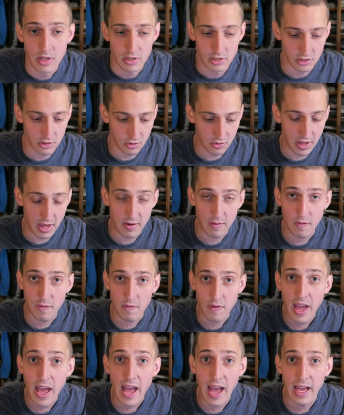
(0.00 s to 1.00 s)
So that
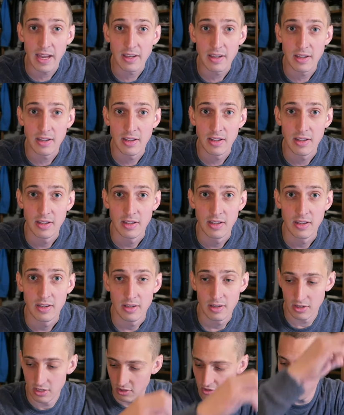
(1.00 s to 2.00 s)
fat,
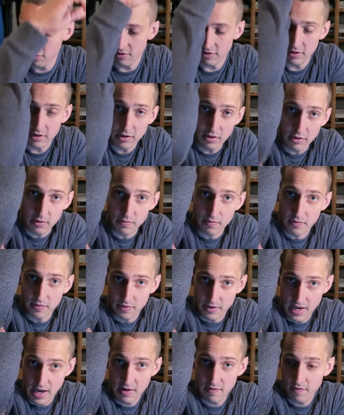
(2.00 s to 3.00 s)
you know,
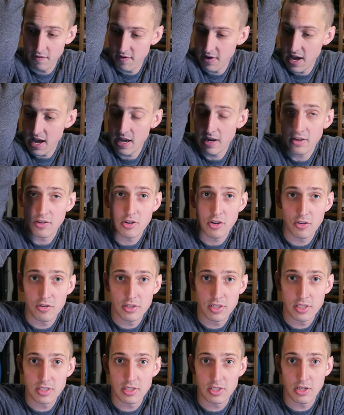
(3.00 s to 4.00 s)
that fat
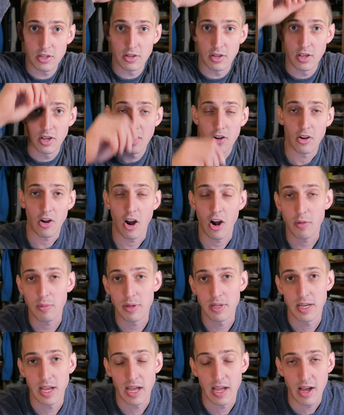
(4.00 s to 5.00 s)
turns into
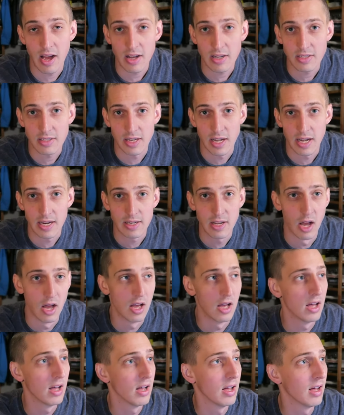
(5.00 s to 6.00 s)
carbon dioxide.
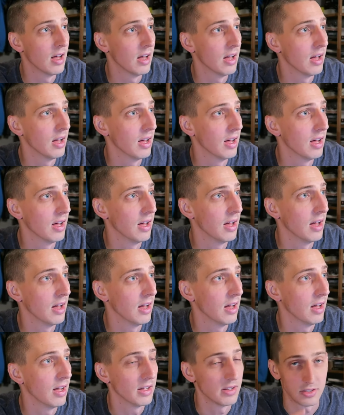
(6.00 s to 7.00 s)

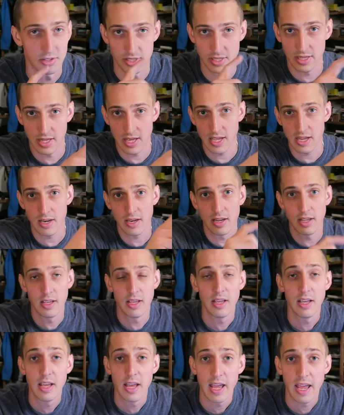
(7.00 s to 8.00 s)
See that?
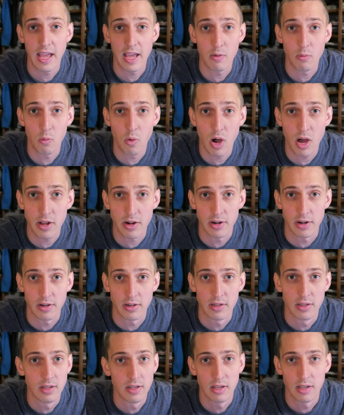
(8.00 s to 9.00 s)
And
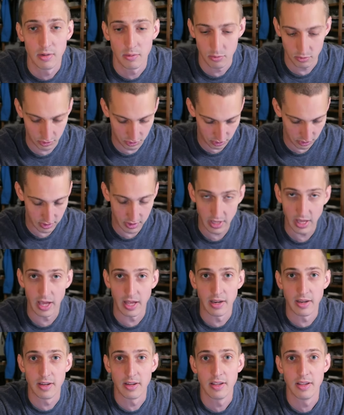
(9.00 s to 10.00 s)
water. I'm gonna show you
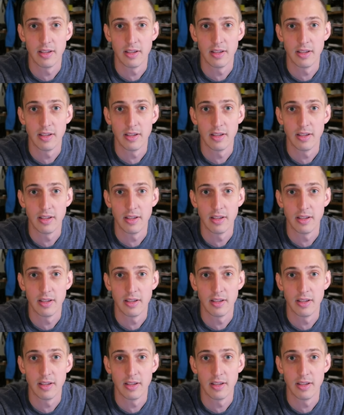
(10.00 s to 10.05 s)
that.